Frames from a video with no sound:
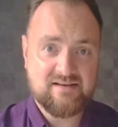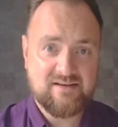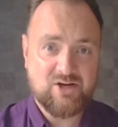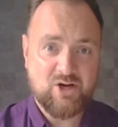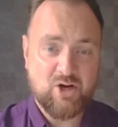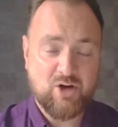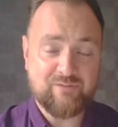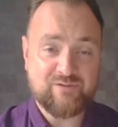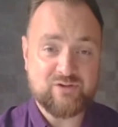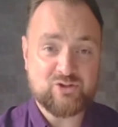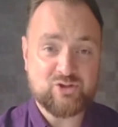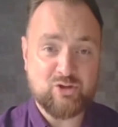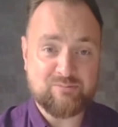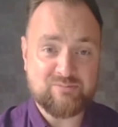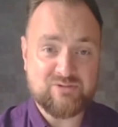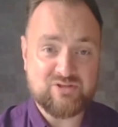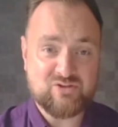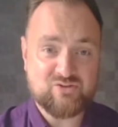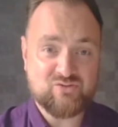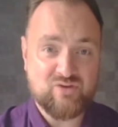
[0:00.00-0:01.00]
of the job
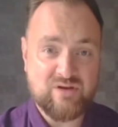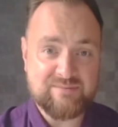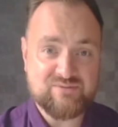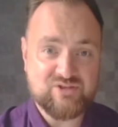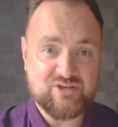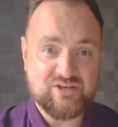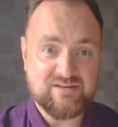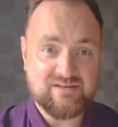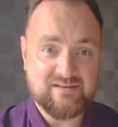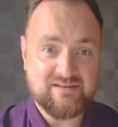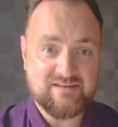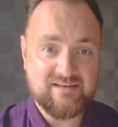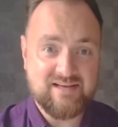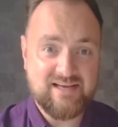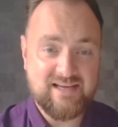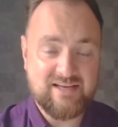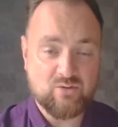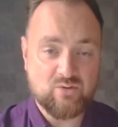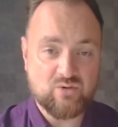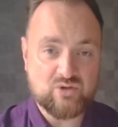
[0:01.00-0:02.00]
description
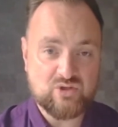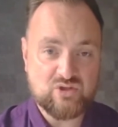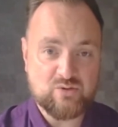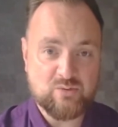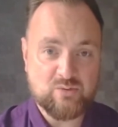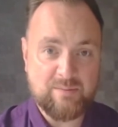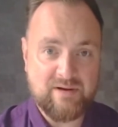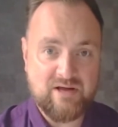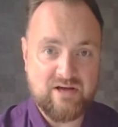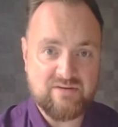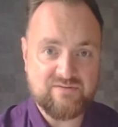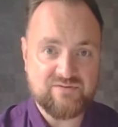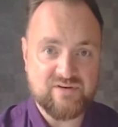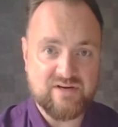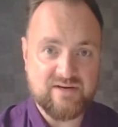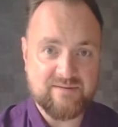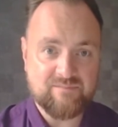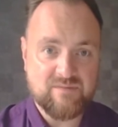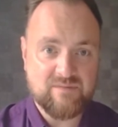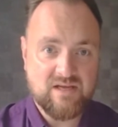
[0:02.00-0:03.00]
in order to apply for
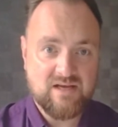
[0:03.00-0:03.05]
it.